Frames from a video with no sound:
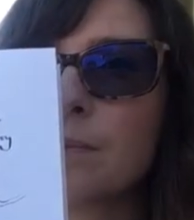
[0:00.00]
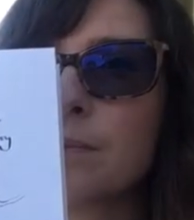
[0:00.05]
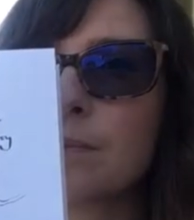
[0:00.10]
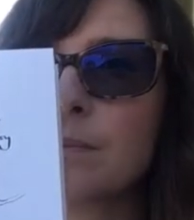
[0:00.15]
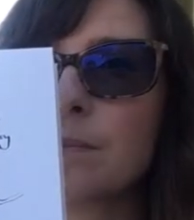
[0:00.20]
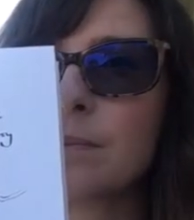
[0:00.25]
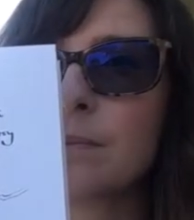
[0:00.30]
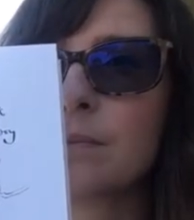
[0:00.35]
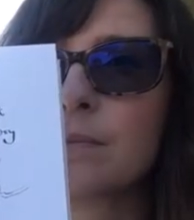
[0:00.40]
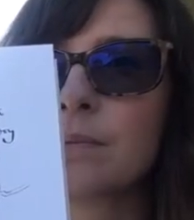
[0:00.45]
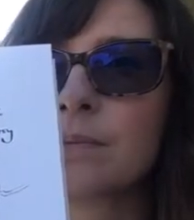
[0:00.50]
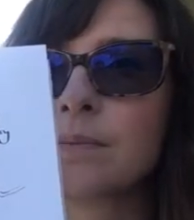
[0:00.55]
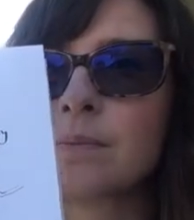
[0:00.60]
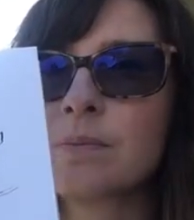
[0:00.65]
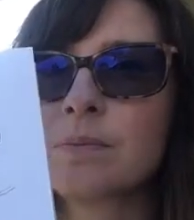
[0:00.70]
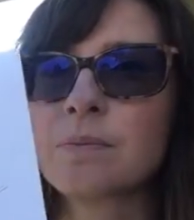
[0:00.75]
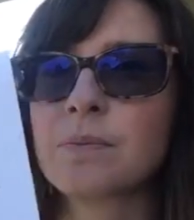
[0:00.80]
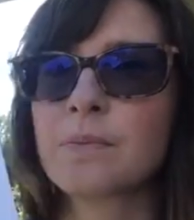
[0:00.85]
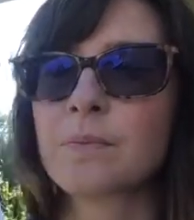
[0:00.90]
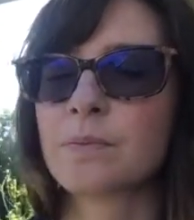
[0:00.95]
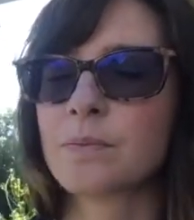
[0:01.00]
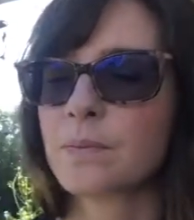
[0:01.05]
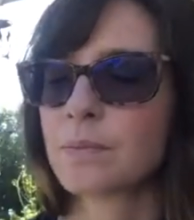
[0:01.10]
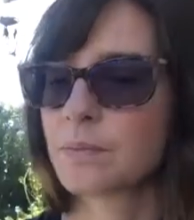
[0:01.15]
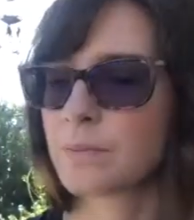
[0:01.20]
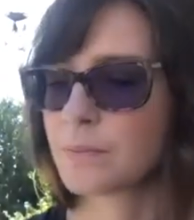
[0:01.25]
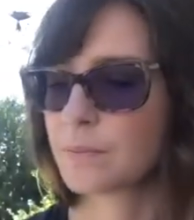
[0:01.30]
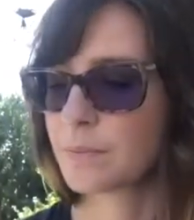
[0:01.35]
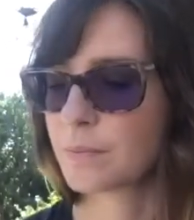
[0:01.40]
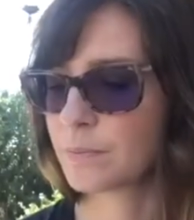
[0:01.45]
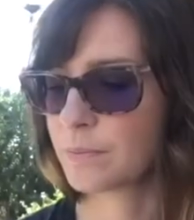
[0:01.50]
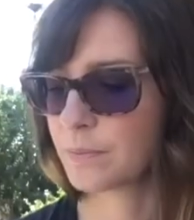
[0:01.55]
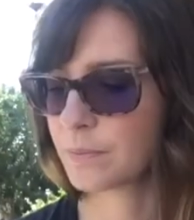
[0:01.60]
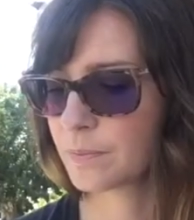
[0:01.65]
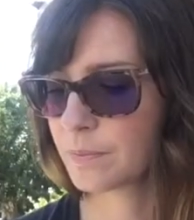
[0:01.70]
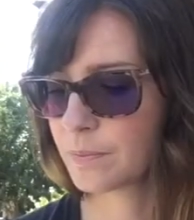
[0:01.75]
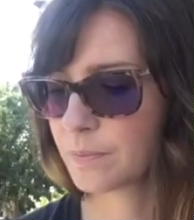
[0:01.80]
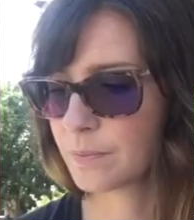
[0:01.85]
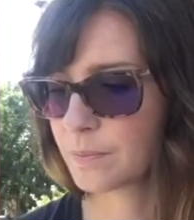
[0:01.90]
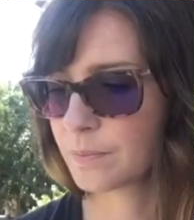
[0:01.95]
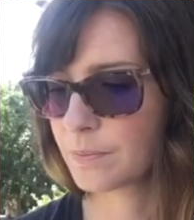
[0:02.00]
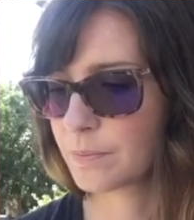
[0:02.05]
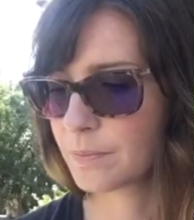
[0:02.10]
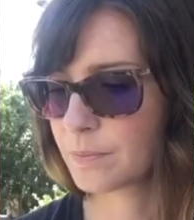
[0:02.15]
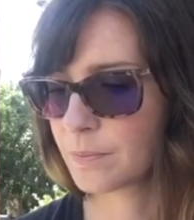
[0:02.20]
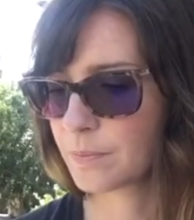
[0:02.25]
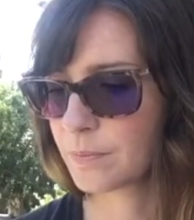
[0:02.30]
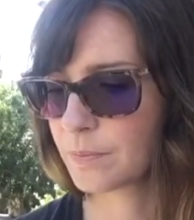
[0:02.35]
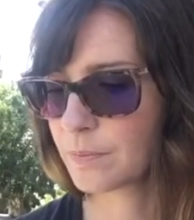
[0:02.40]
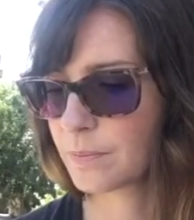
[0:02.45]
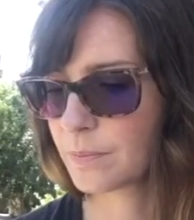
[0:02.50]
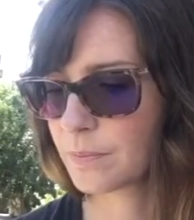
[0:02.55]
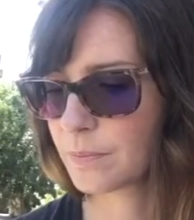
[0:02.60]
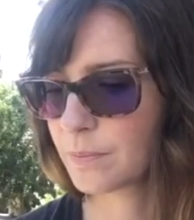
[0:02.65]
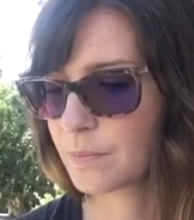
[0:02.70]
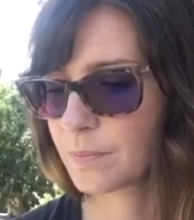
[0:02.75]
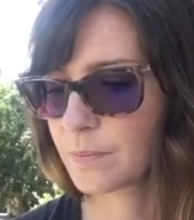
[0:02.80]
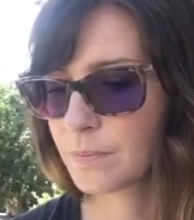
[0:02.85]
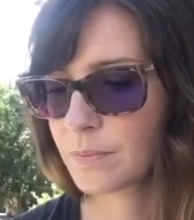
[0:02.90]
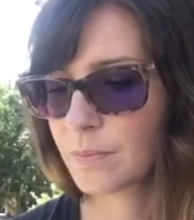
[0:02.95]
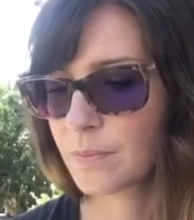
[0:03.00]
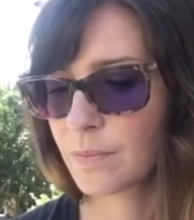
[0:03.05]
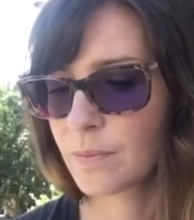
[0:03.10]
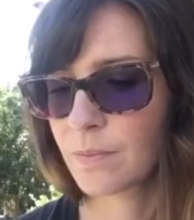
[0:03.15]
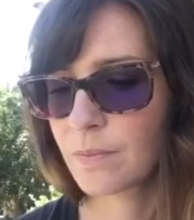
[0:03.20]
Nothing is said.